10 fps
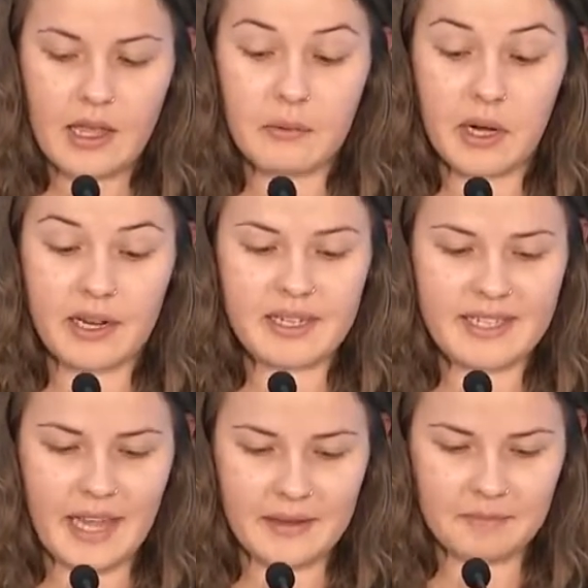He went on
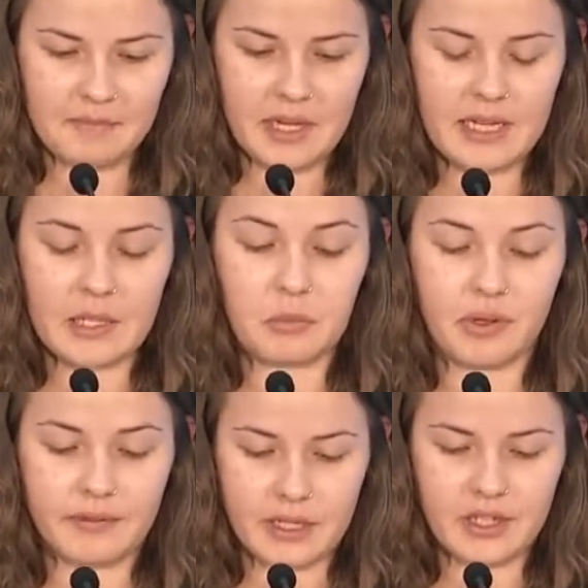to say, It is a
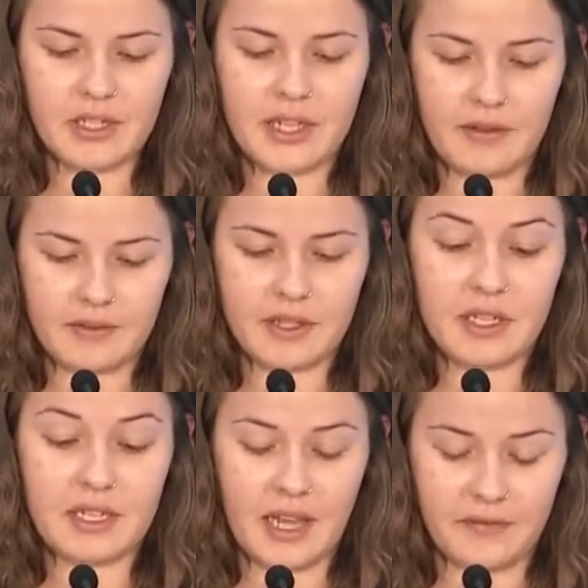privilege to, su to
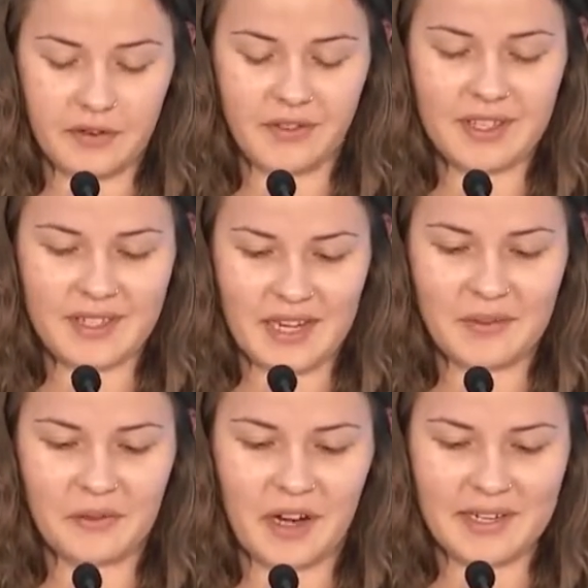suffer for the
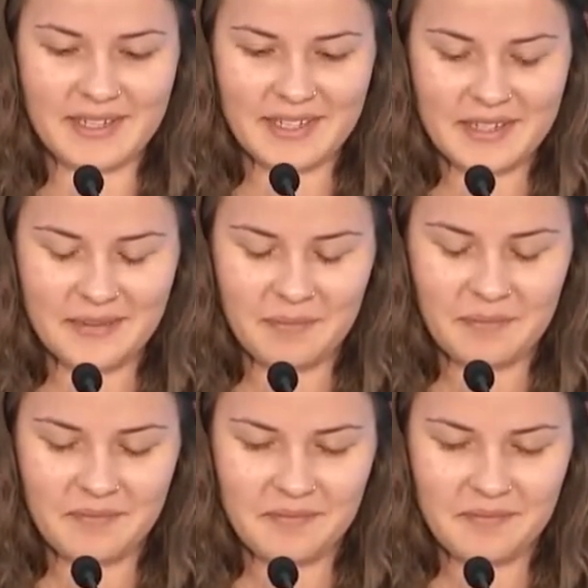sake of Christ.